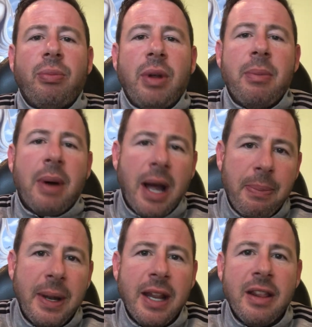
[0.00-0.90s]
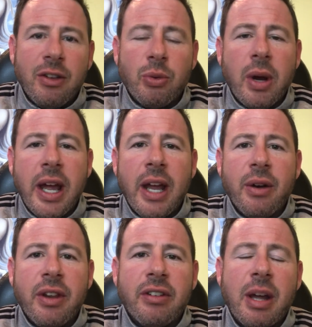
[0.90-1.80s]
in my opinion, this way
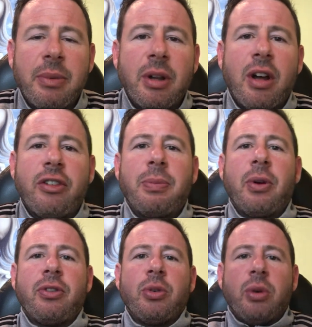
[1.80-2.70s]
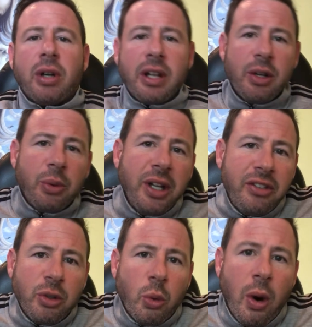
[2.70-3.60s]
or this type of law is supposed to work. And the
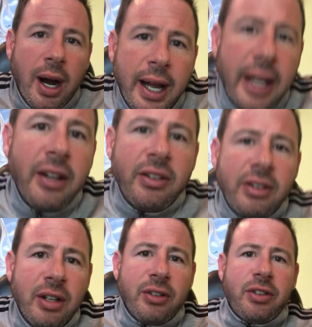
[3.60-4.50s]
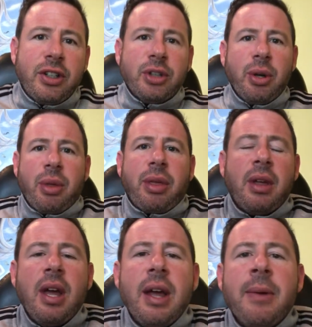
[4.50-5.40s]
reason why is, here's the truth.
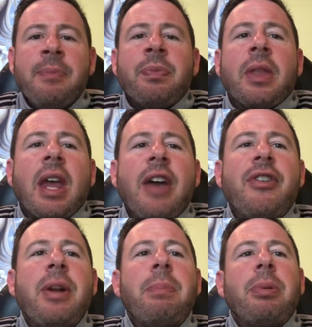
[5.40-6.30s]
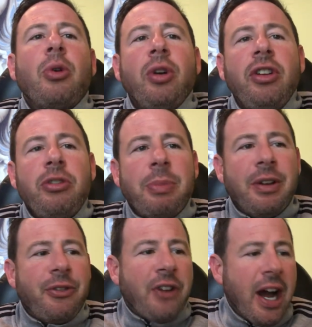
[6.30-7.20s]
If an employee's
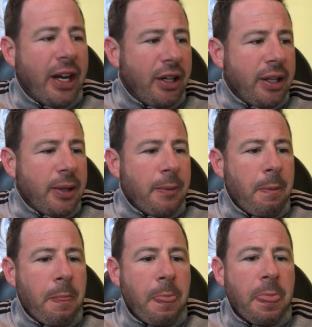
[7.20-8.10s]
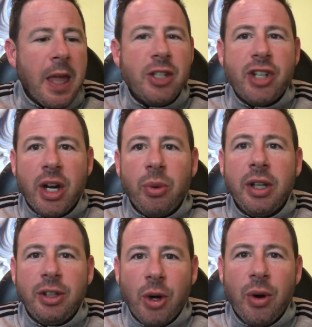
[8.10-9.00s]
been fired, they
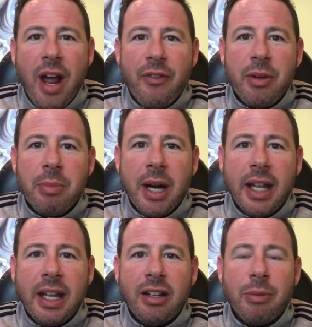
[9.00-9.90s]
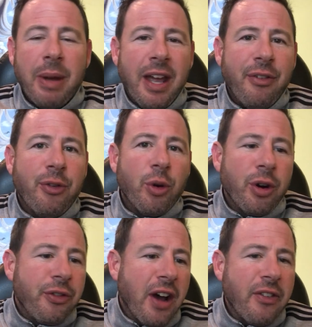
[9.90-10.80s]
generally don't have the money to pay
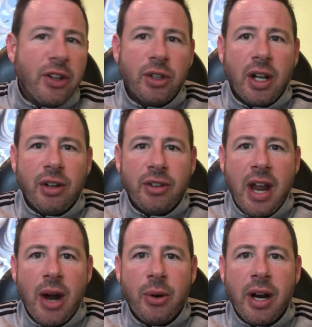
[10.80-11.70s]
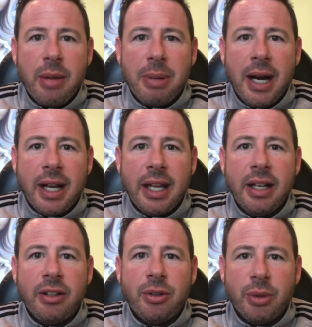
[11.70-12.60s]
$400 to $500 an hour out of
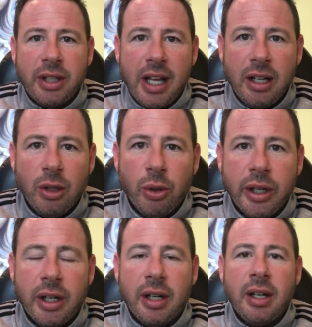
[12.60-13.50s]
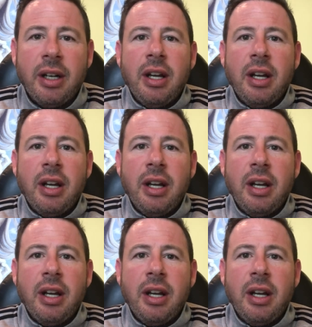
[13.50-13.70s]
pocket to retain a lawyer.